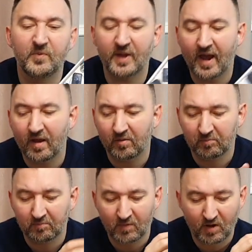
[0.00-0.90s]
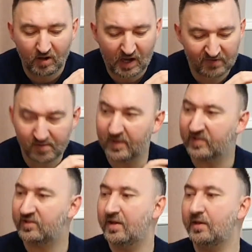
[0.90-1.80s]
Yeah, have I
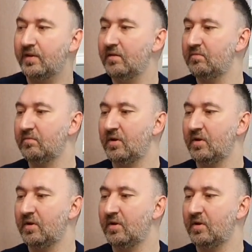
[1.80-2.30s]
missed anything?